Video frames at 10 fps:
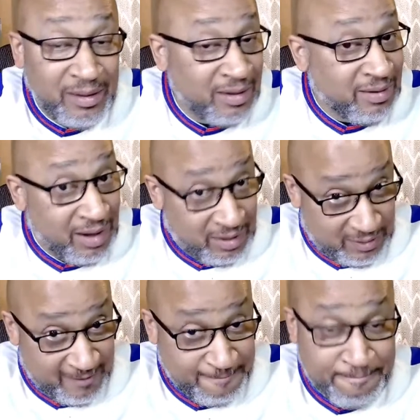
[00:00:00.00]
Hey, Doc,
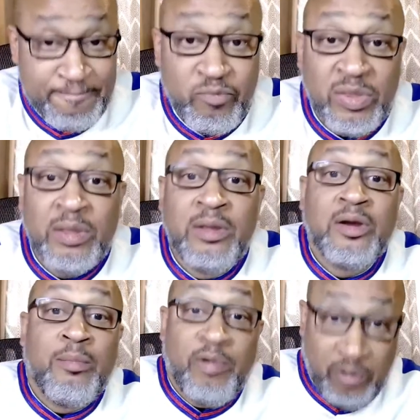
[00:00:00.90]

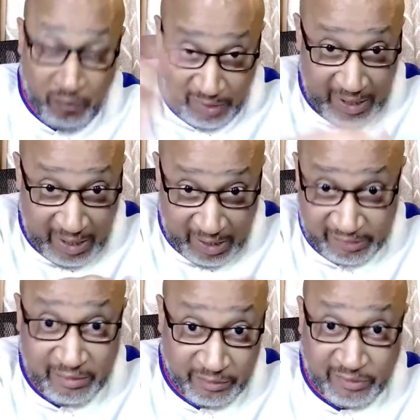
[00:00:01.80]
come on over to
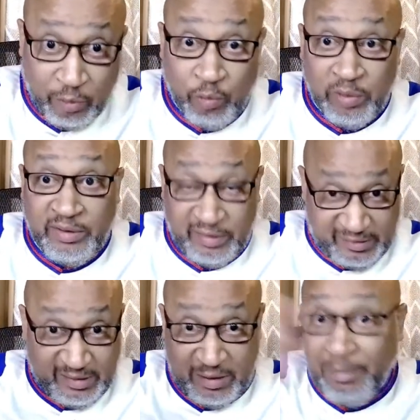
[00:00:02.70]
Ashland School and
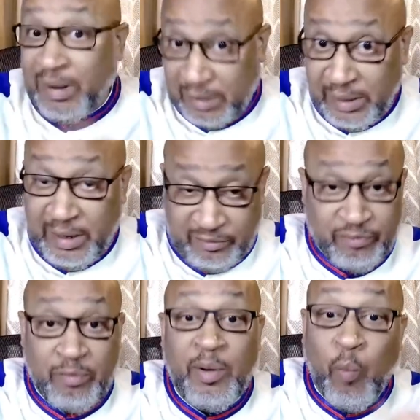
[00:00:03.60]
just sit in my
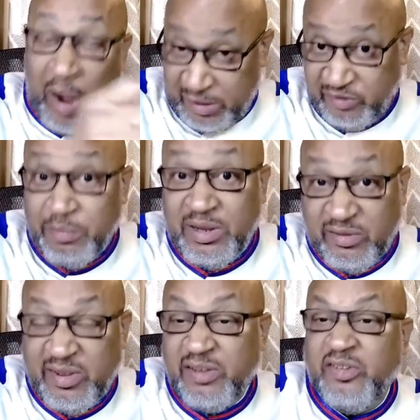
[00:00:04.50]
classroom and watch me
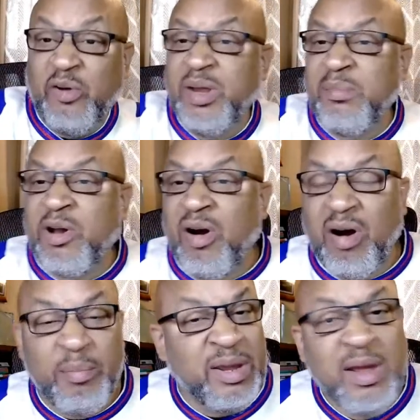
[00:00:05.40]
teach. Don't even
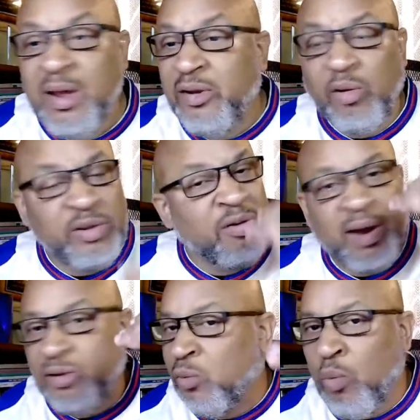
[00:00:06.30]
call me. You
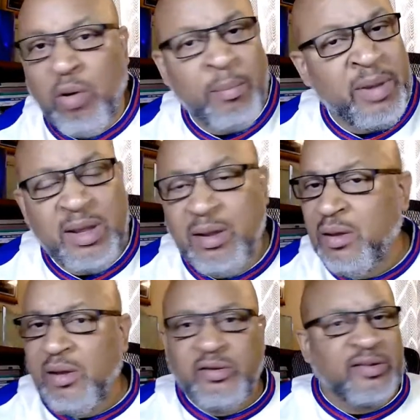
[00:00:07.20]
don't have to warn me.
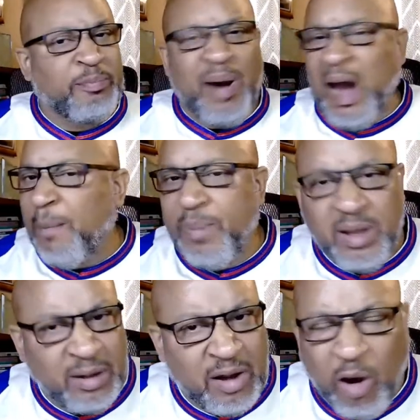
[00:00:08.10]
Just pop
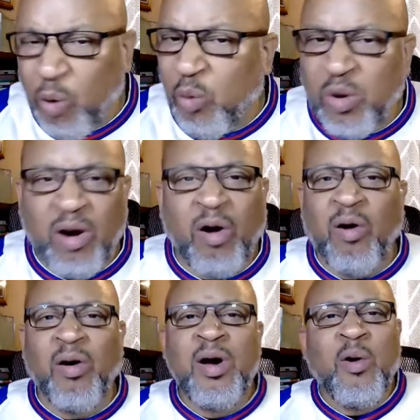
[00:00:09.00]
in, cold
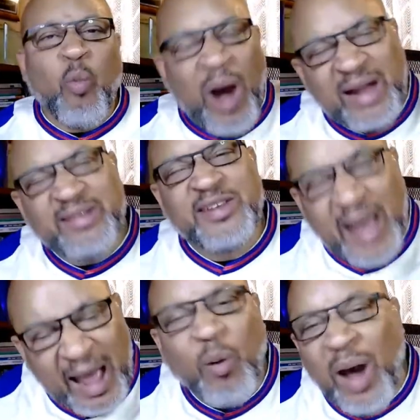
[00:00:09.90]
call. Watch
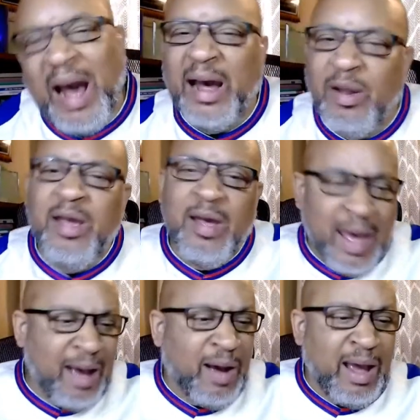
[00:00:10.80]
how
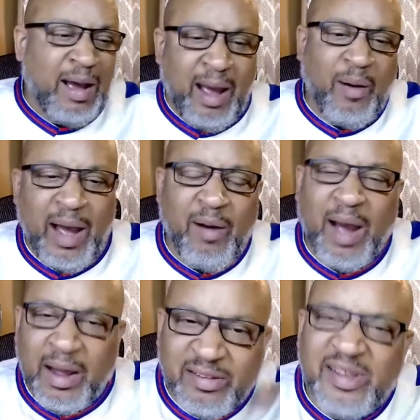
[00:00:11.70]

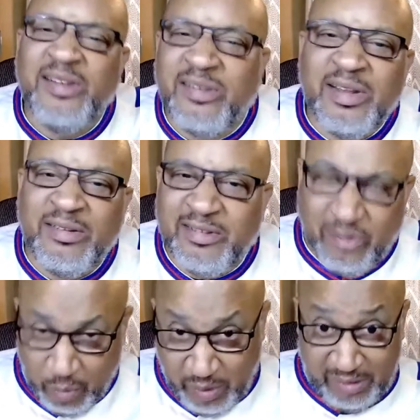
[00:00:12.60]
I teach these
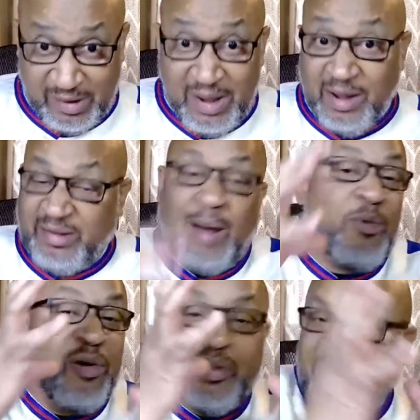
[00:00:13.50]
students, because
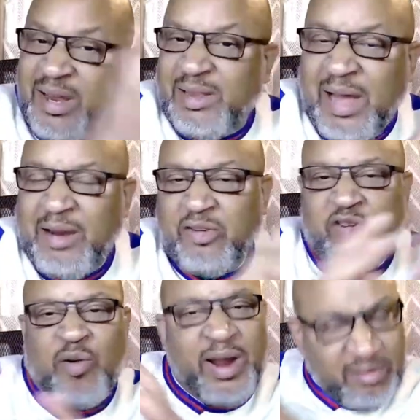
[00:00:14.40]
I'm going to take that and
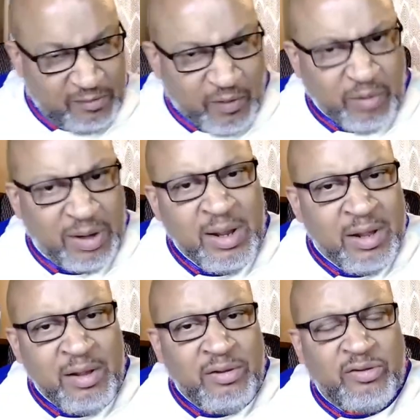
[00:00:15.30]
transfer it
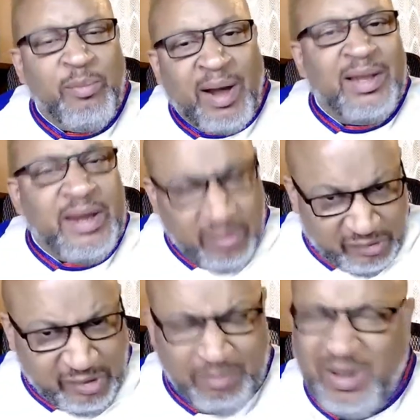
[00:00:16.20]
to my
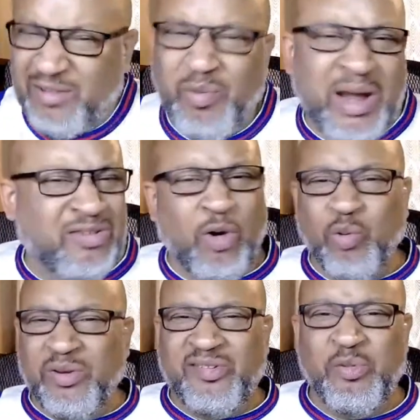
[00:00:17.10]
leadership. That's what I
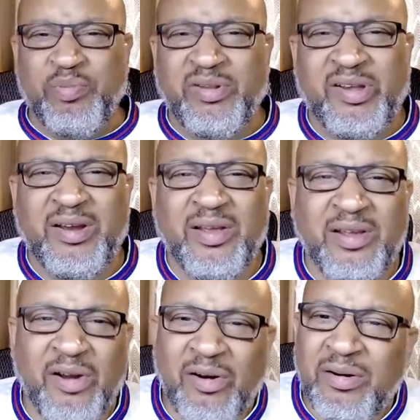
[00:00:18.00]
told the
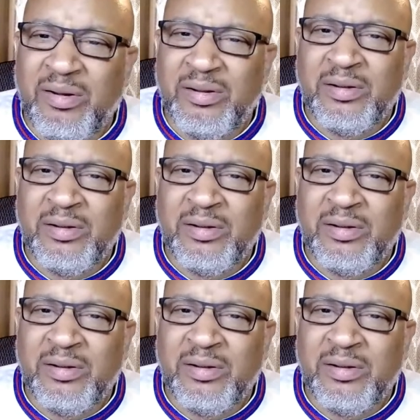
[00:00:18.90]
superintendent, y'all.